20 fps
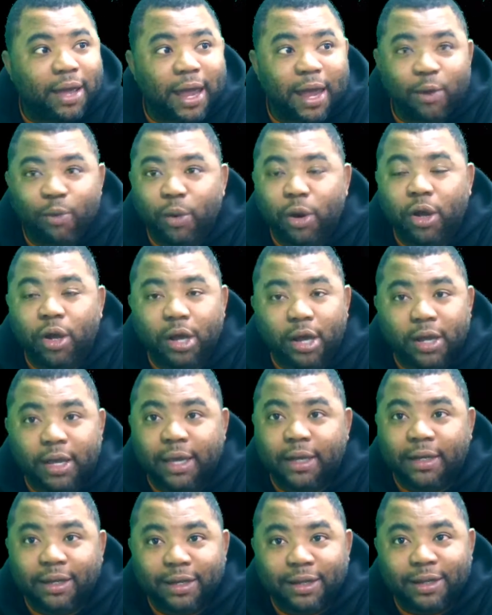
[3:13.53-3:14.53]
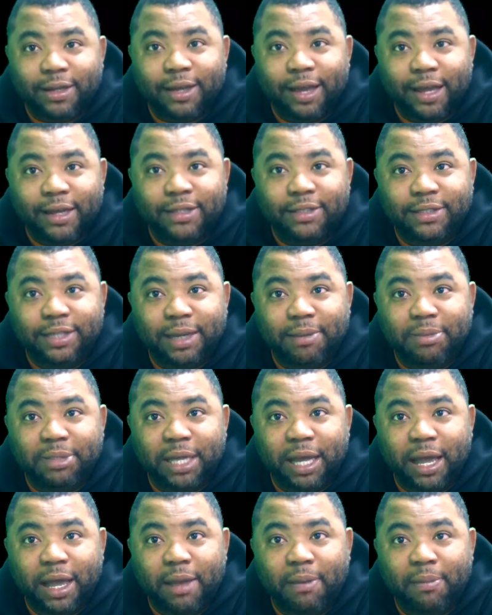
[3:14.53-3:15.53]
and we're cooking at the same
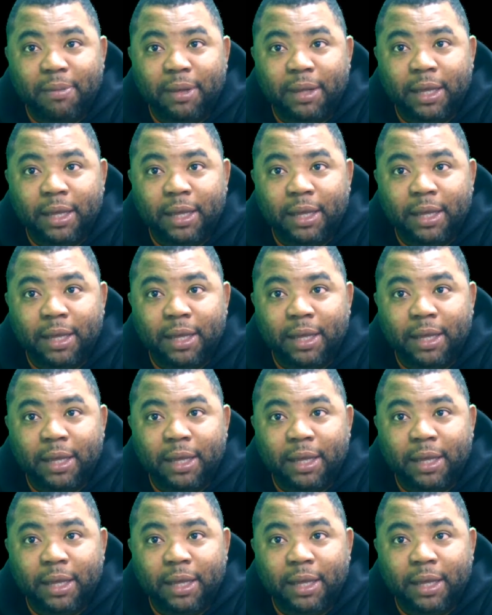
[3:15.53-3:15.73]
time.